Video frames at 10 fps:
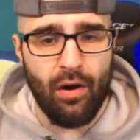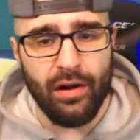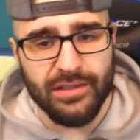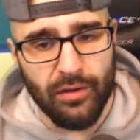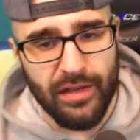
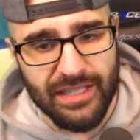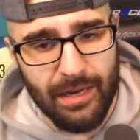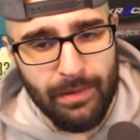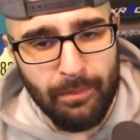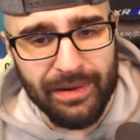Also, there's
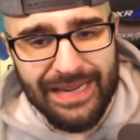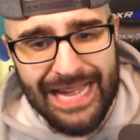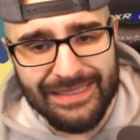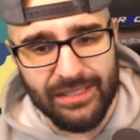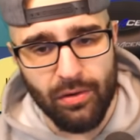going to be
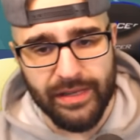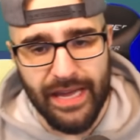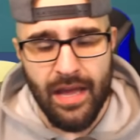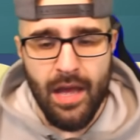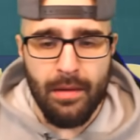Benatia,
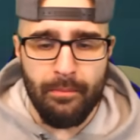okay?